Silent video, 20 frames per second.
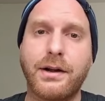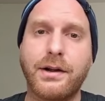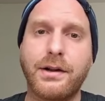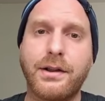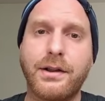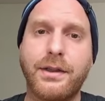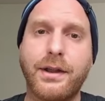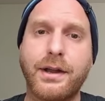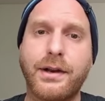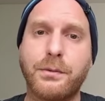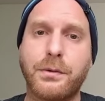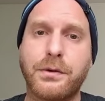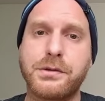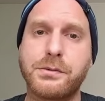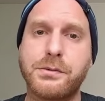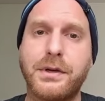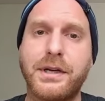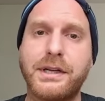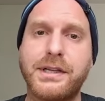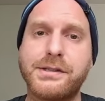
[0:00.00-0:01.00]
that
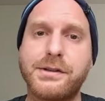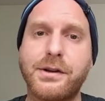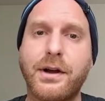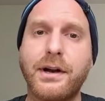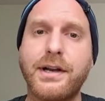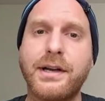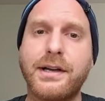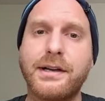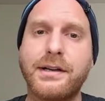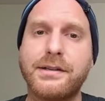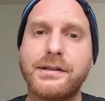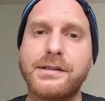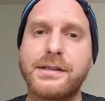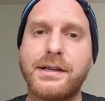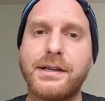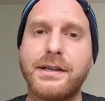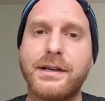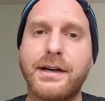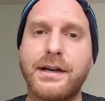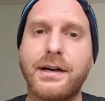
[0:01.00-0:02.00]
was released earlier this
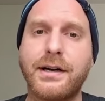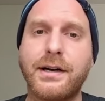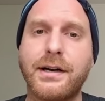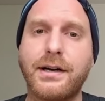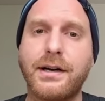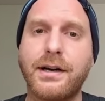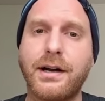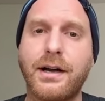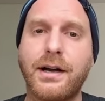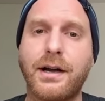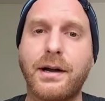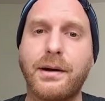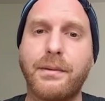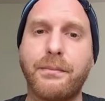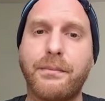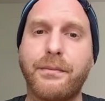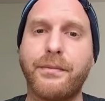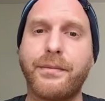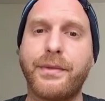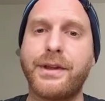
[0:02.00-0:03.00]
year
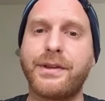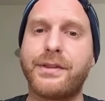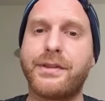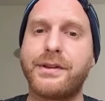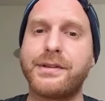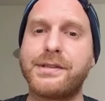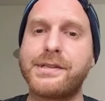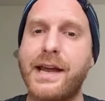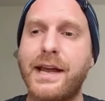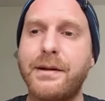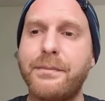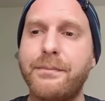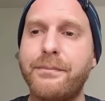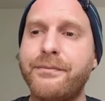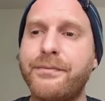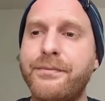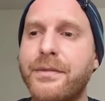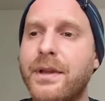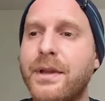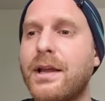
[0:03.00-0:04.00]
did the
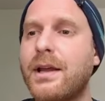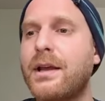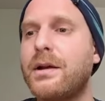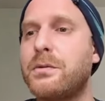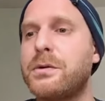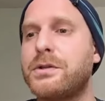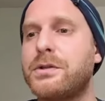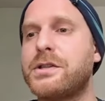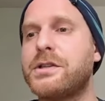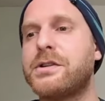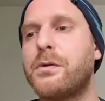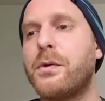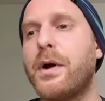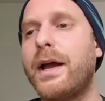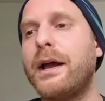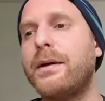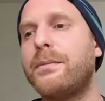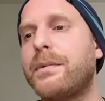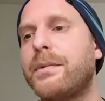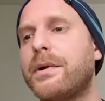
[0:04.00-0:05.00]
same, which is
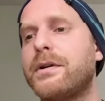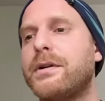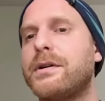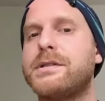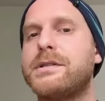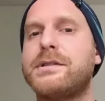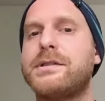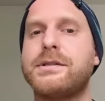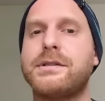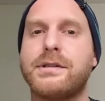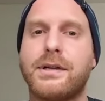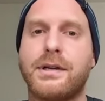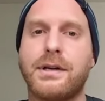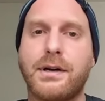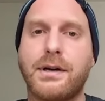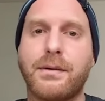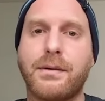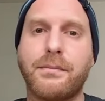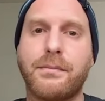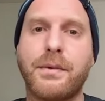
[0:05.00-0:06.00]
great because
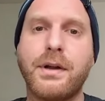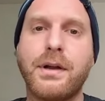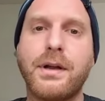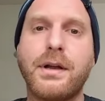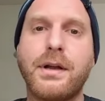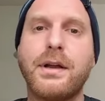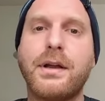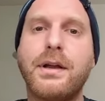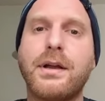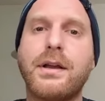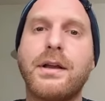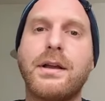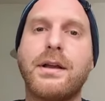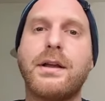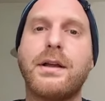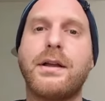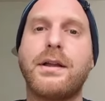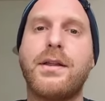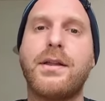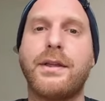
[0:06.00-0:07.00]

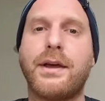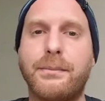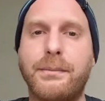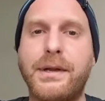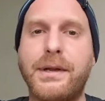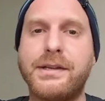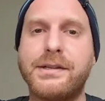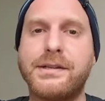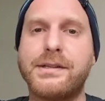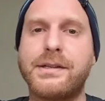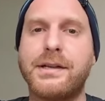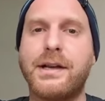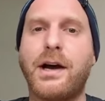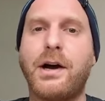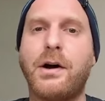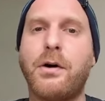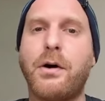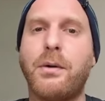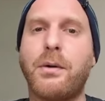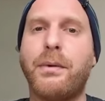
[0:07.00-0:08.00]
that means
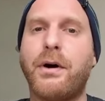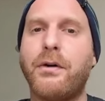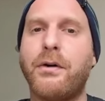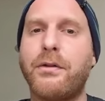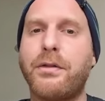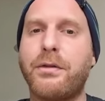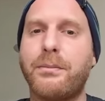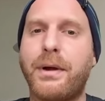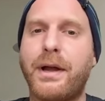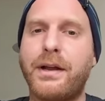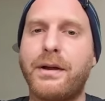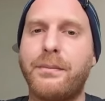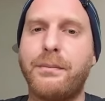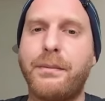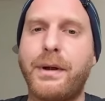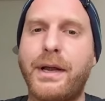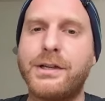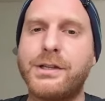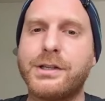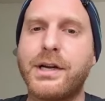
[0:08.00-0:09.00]
now on both
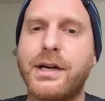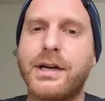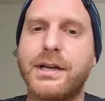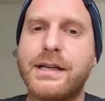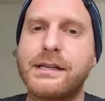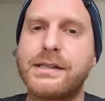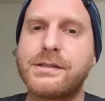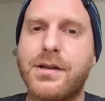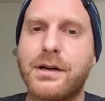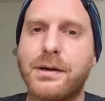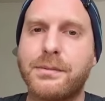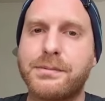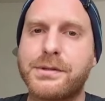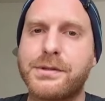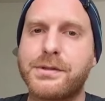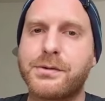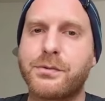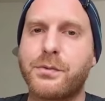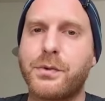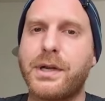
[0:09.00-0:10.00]
major
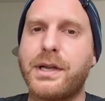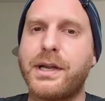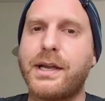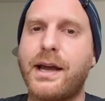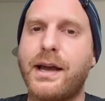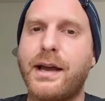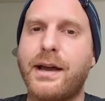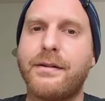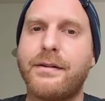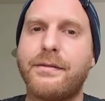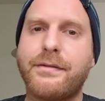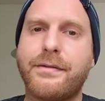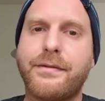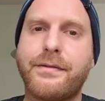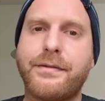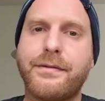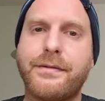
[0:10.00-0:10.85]
desktops we have